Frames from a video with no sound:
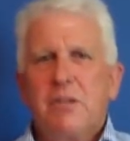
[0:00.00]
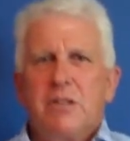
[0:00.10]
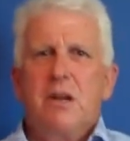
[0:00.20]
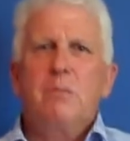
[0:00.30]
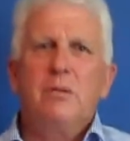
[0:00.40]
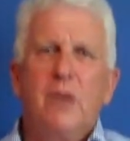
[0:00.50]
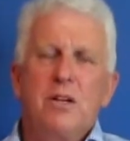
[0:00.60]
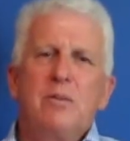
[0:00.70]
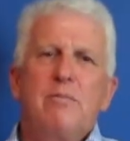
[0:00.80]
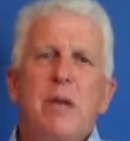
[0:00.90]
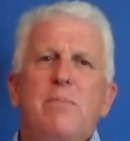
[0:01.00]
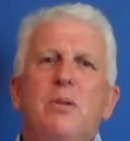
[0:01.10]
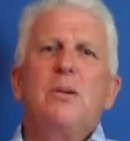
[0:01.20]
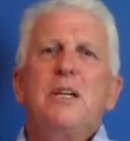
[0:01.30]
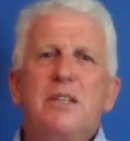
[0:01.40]
there's a lot more volume of people
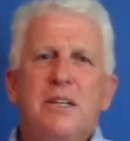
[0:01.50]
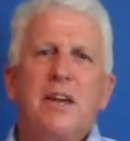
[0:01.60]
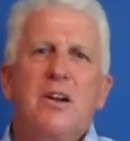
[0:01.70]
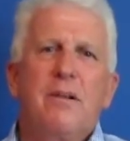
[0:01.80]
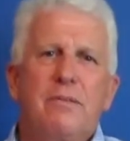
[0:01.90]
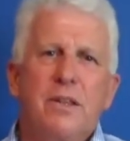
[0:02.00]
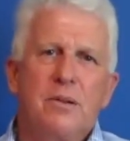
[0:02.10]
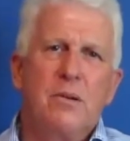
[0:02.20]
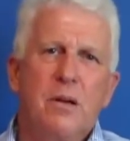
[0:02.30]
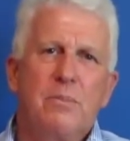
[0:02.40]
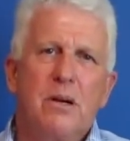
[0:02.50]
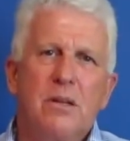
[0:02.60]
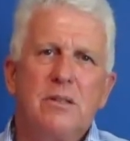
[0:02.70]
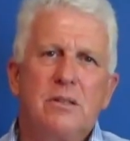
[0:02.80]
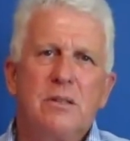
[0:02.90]
looking to get an offer at the right
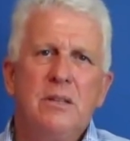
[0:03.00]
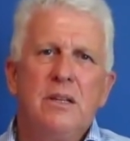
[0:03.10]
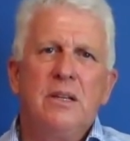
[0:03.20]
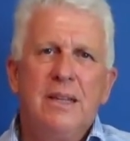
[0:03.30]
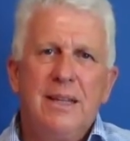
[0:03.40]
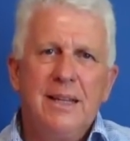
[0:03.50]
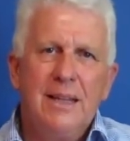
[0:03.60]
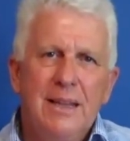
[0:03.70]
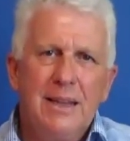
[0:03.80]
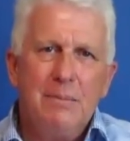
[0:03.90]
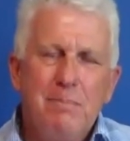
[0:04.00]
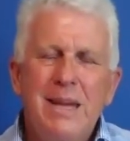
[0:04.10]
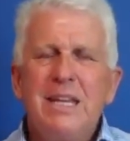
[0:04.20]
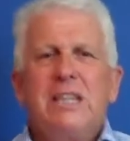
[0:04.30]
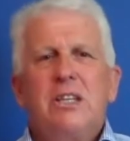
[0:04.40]
price.
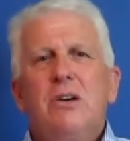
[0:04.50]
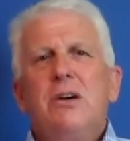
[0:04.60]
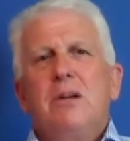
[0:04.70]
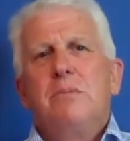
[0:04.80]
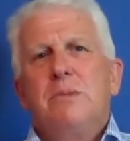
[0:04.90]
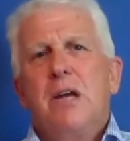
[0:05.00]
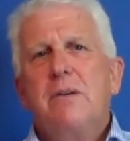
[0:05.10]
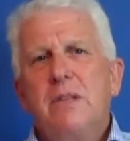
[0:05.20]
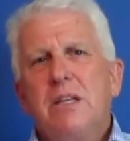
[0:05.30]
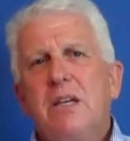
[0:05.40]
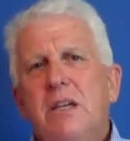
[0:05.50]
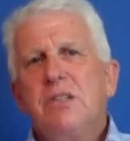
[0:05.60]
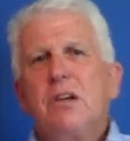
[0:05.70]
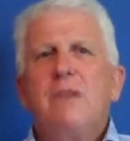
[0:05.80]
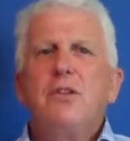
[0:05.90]
Many times over the
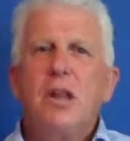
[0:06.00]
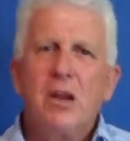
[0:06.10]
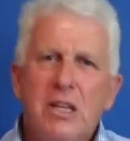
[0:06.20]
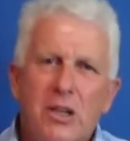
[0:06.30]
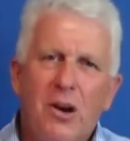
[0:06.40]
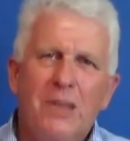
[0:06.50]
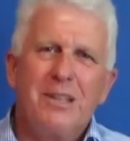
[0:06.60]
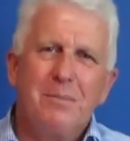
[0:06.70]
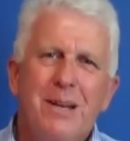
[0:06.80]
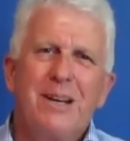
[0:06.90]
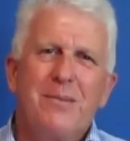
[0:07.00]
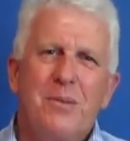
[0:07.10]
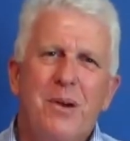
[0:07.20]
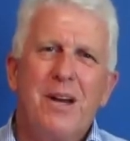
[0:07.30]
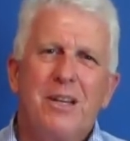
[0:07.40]
years, I've not only got the middle of the
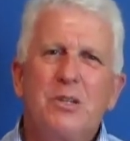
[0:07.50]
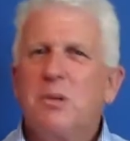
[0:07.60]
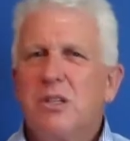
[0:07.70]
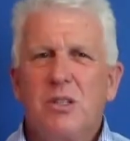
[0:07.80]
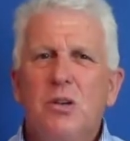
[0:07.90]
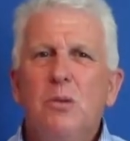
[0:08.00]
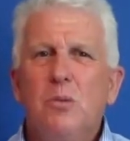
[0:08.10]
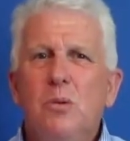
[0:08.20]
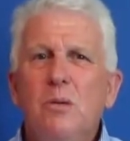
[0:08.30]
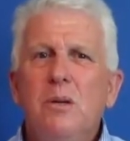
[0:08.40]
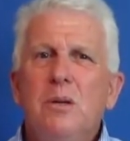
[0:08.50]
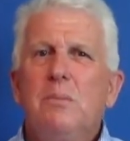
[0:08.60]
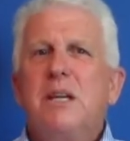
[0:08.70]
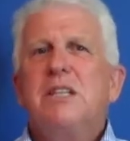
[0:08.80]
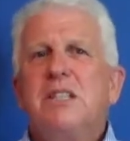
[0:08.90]
range, which is normal,
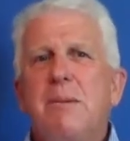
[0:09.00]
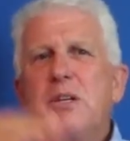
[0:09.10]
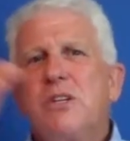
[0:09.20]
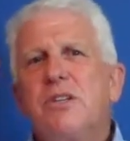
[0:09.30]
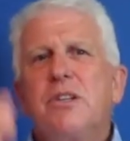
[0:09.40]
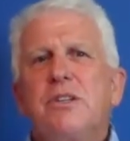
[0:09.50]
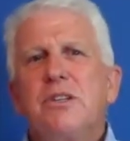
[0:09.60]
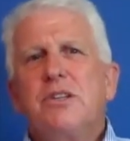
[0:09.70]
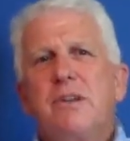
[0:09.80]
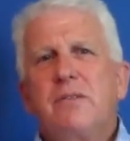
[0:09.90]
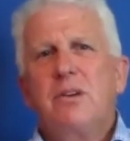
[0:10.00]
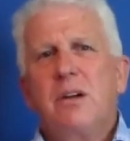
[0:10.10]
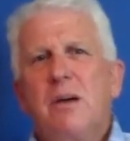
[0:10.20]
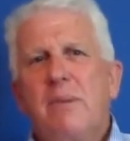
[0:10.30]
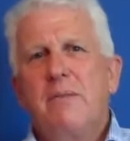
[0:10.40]
but in some instances I've
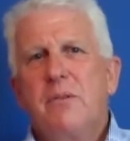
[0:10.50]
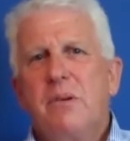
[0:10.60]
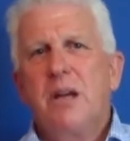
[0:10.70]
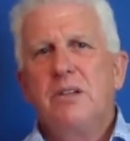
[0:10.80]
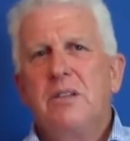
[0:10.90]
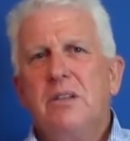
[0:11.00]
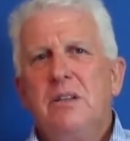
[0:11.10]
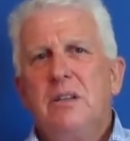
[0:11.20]
got above the range.